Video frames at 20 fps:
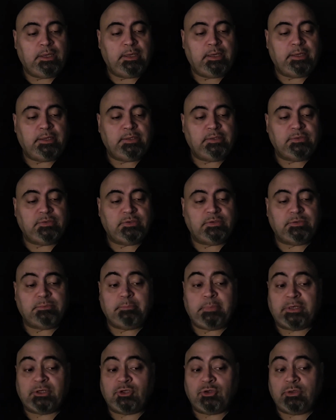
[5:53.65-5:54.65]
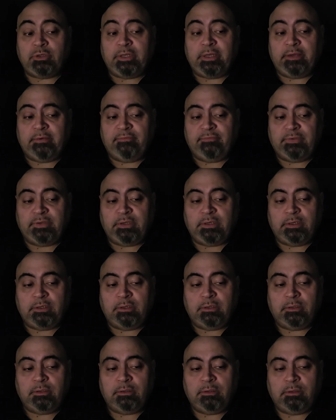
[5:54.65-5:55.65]
It is a special gift,
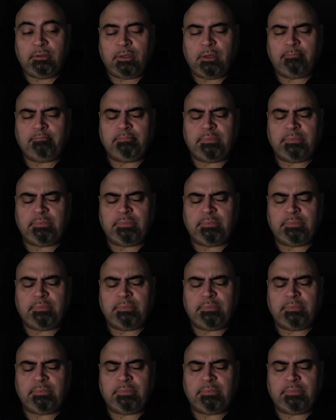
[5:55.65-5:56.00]
a